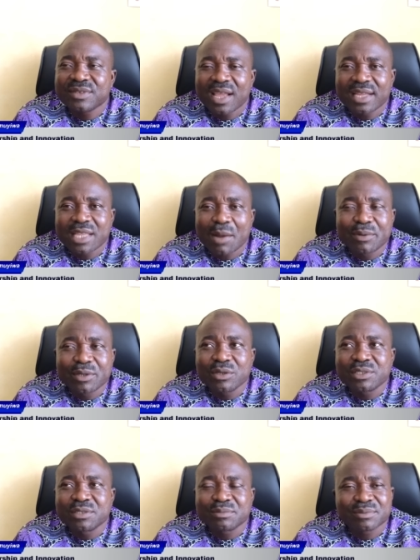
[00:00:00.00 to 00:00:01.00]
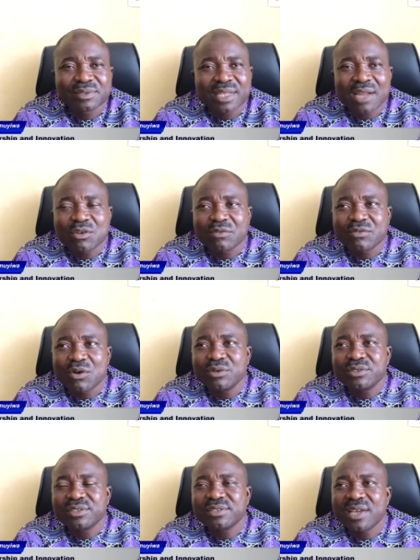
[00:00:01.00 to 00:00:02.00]
entrepreneurship? That, of
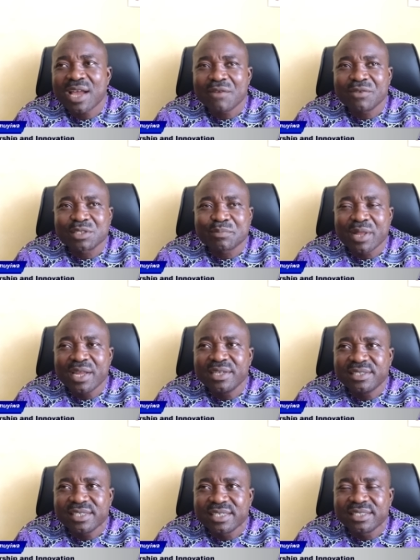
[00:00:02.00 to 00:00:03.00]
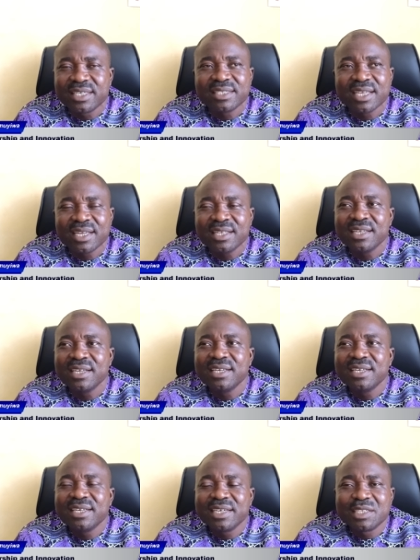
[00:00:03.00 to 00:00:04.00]
course, I've explained in detail
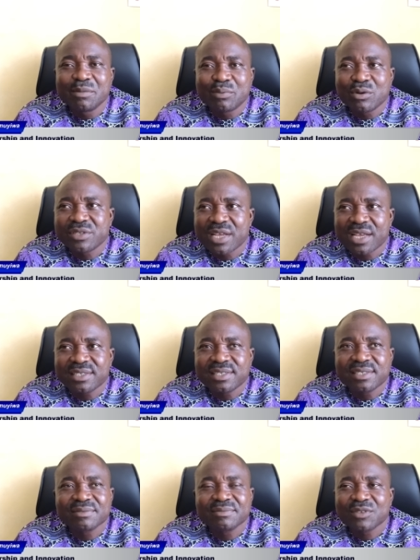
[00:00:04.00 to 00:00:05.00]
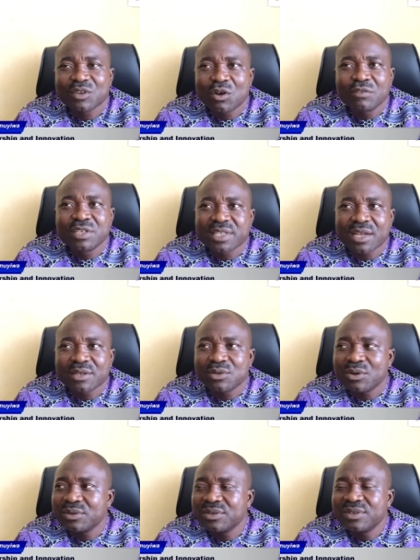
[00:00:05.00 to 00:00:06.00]
in the process of this
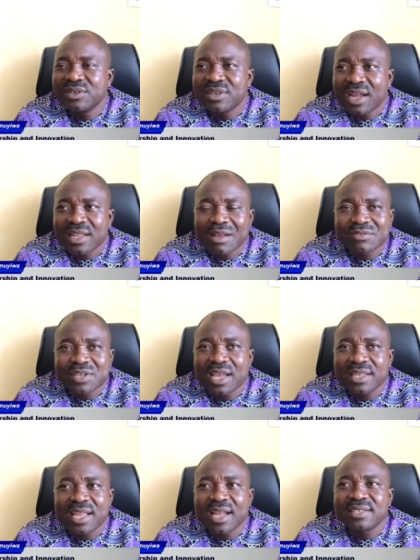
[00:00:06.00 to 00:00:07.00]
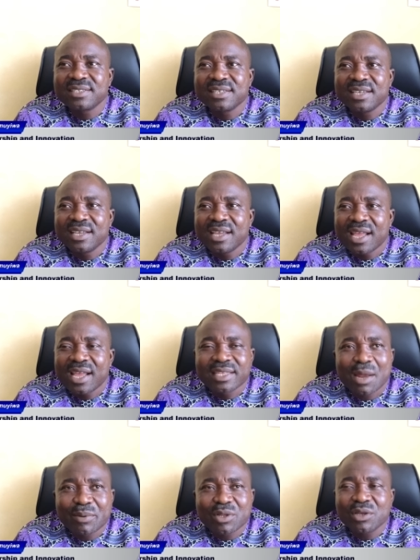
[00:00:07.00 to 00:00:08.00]
lecture. And I've said that
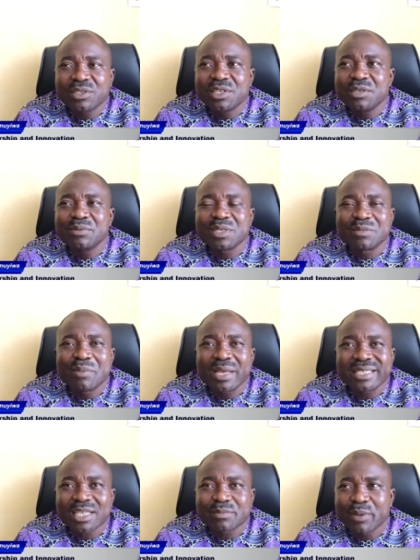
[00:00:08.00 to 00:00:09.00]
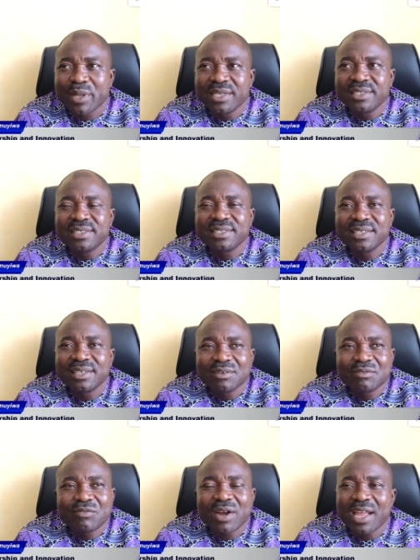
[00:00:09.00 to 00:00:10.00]
entrepreneurship is best explained
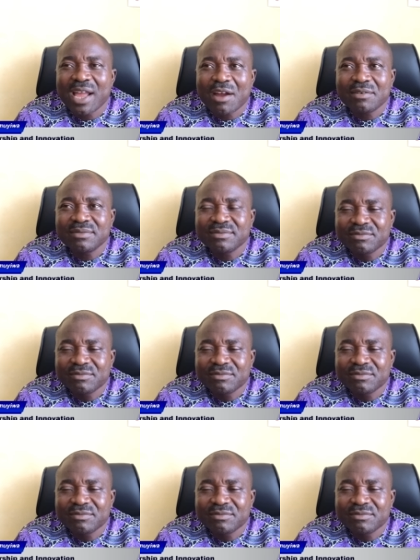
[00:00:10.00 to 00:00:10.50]
via